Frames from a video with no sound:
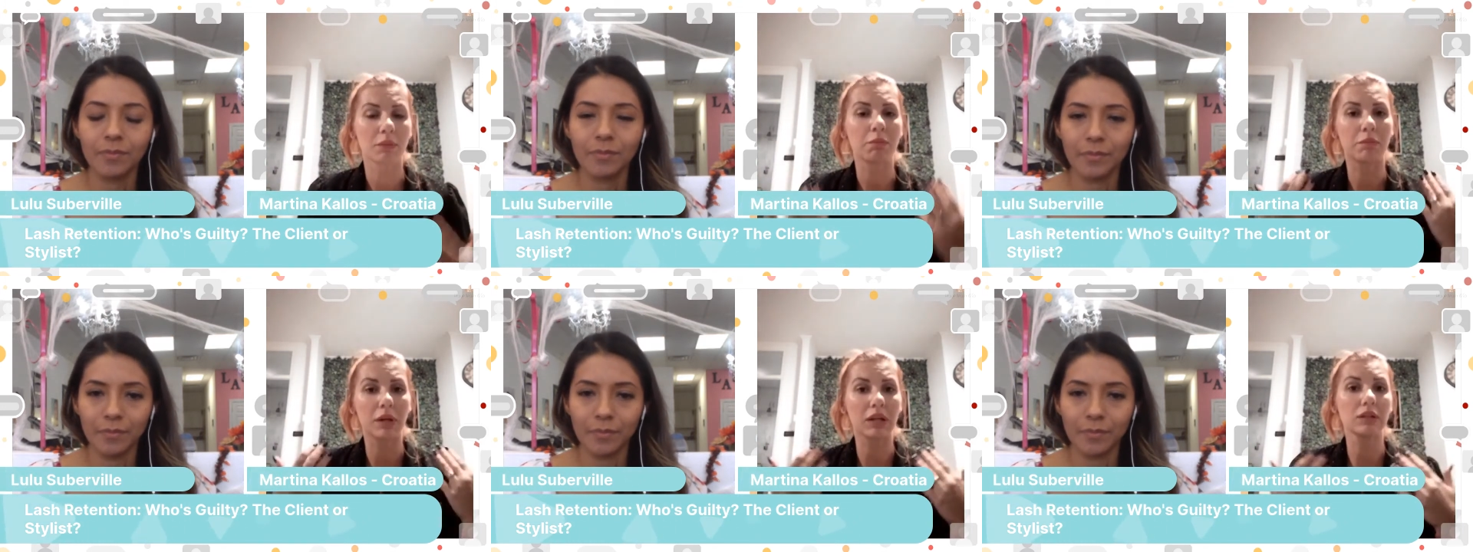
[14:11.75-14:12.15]

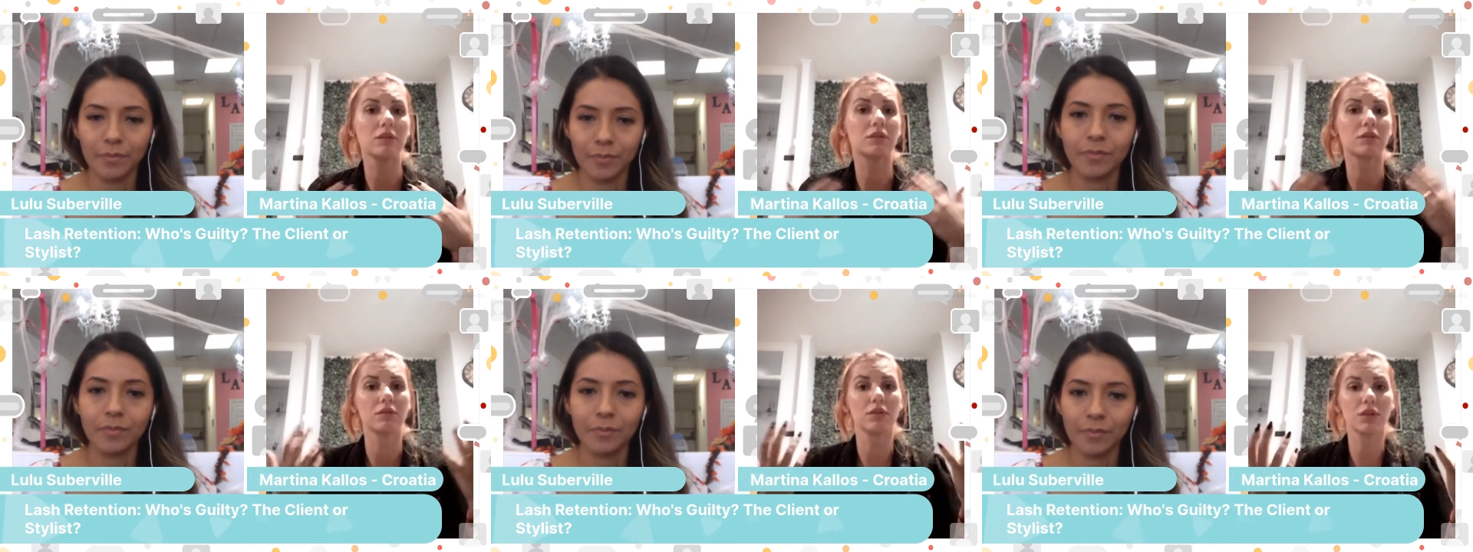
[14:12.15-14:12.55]

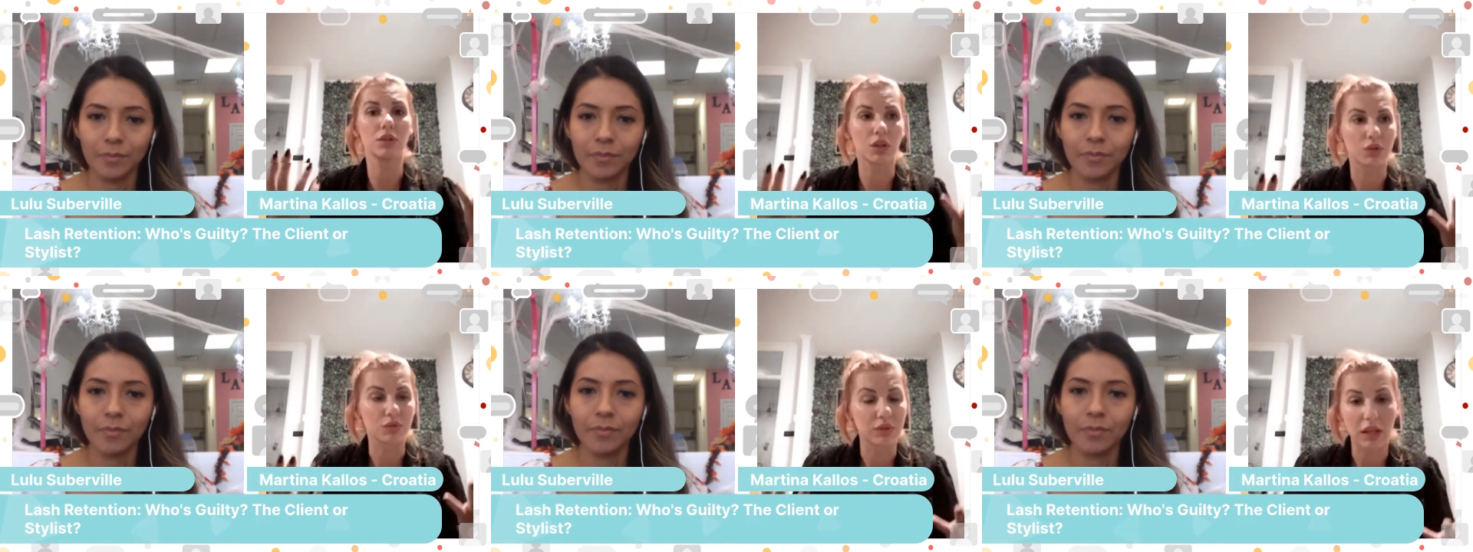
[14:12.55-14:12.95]
Speaker 1: but
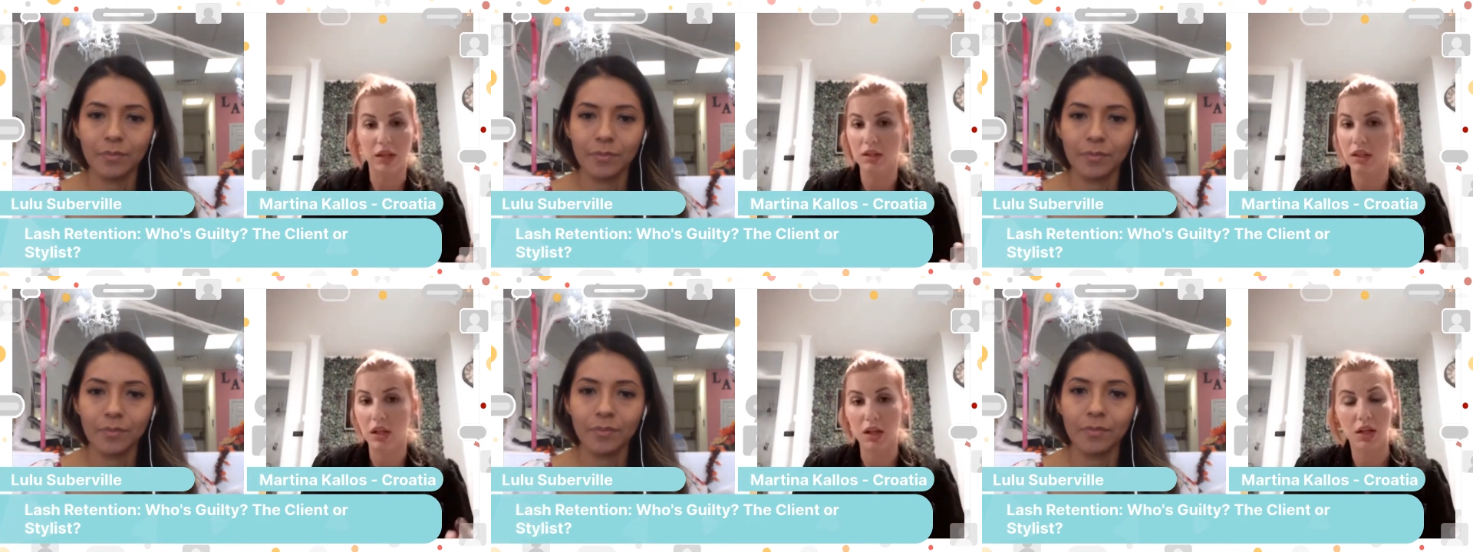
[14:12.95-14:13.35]

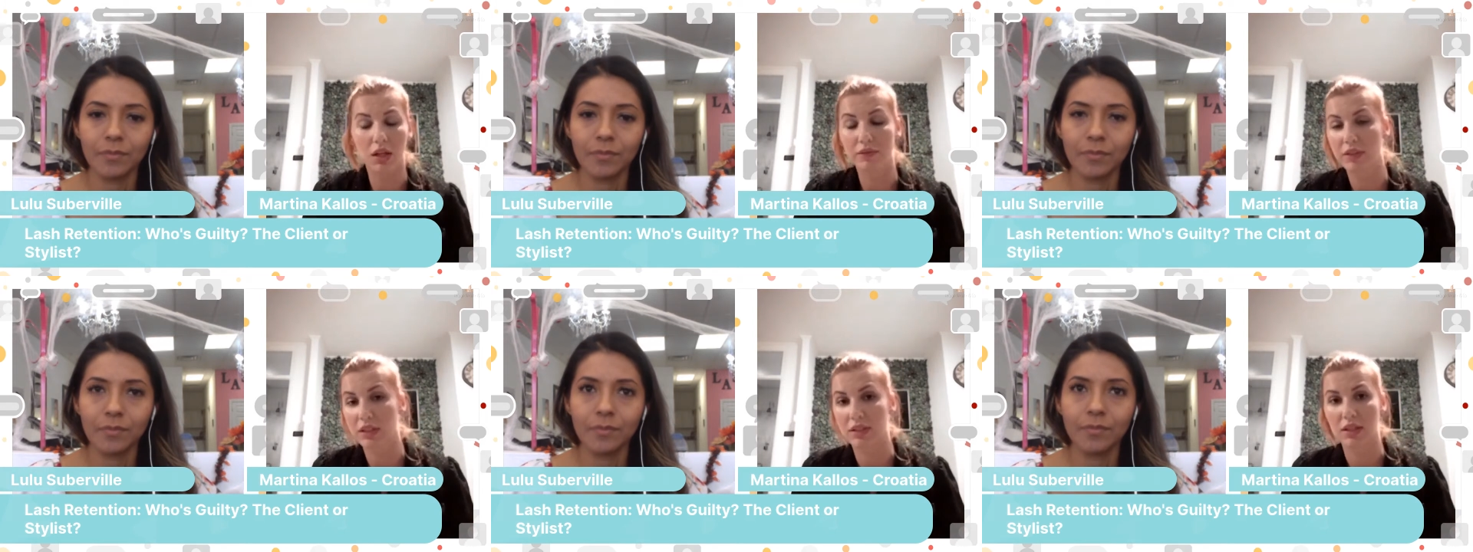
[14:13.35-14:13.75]
they
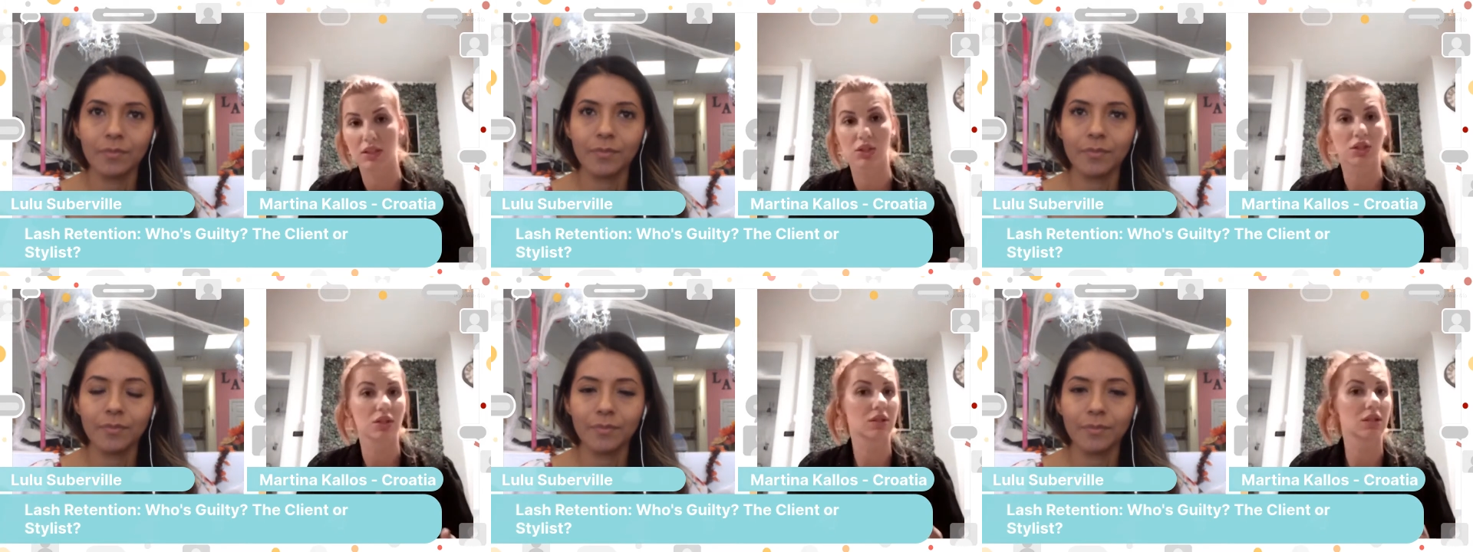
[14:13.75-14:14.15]
loved
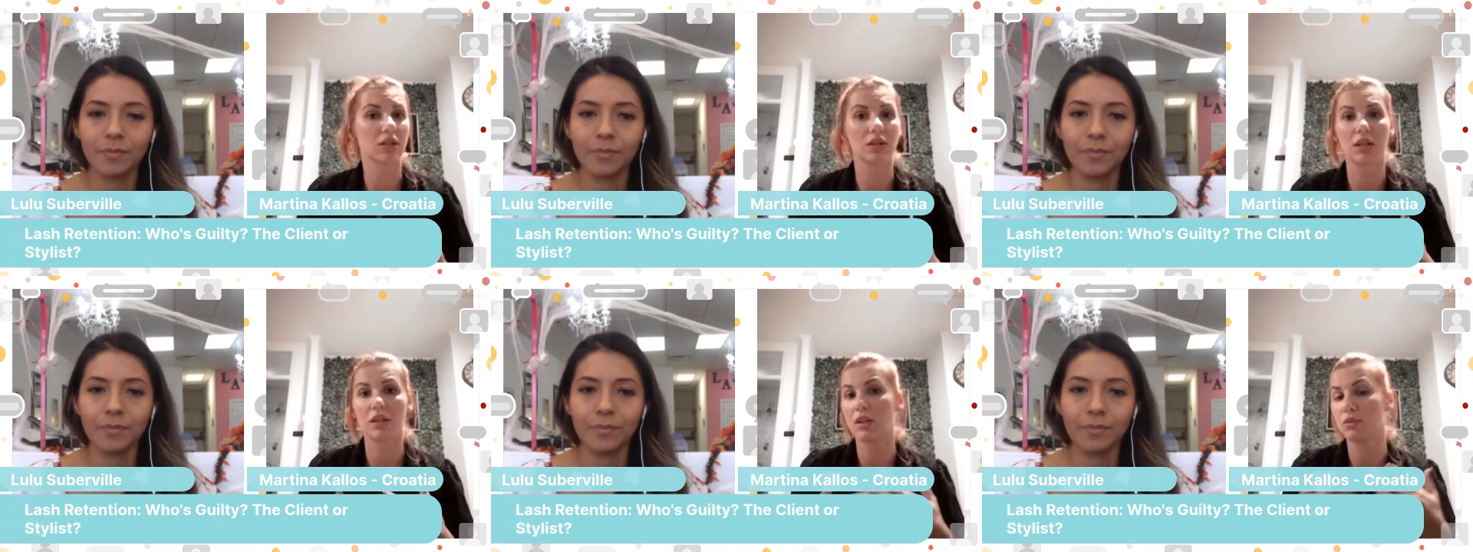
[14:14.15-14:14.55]
extensions
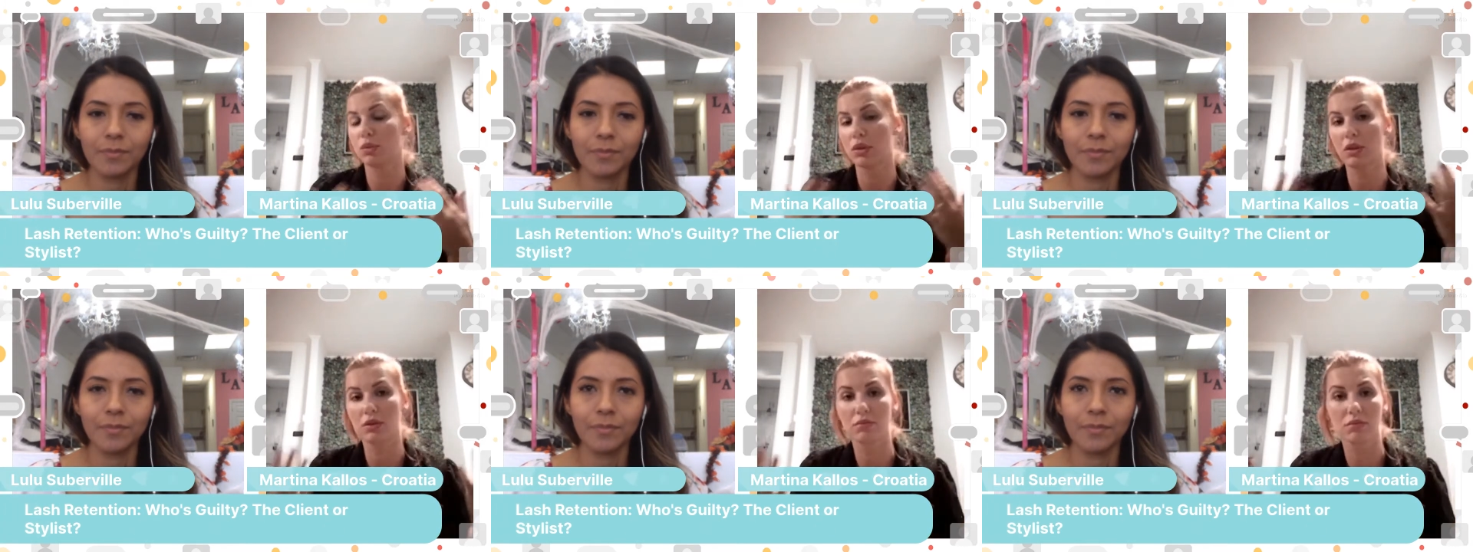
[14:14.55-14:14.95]
and they didn't
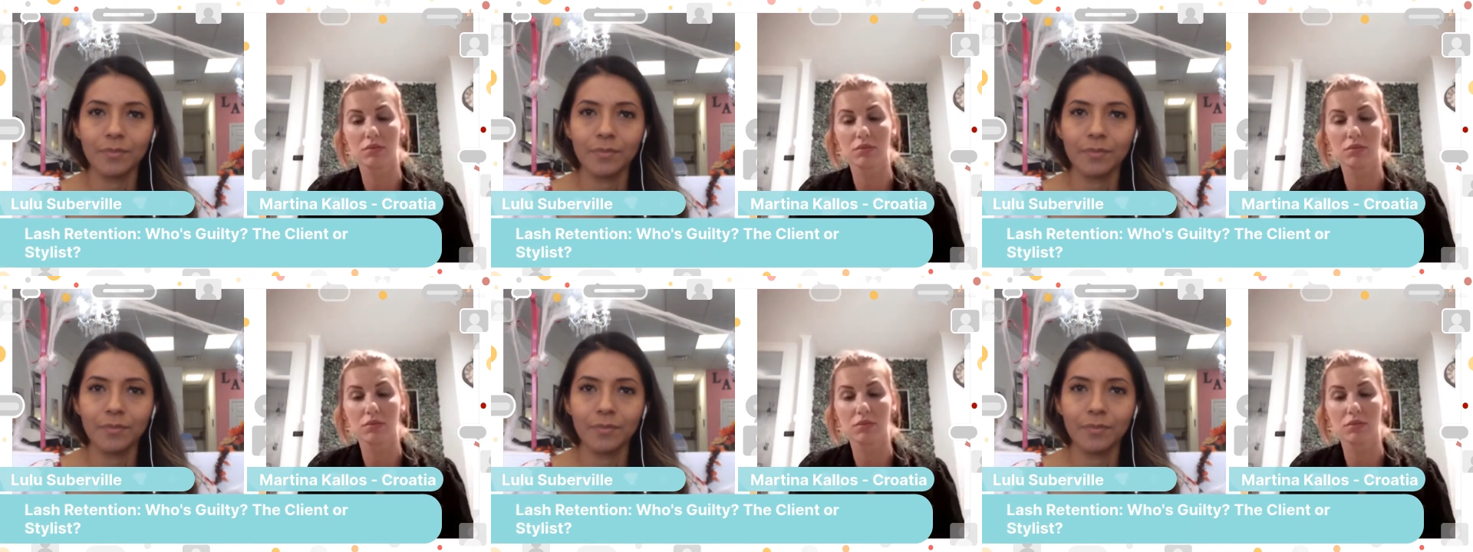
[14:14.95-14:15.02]
want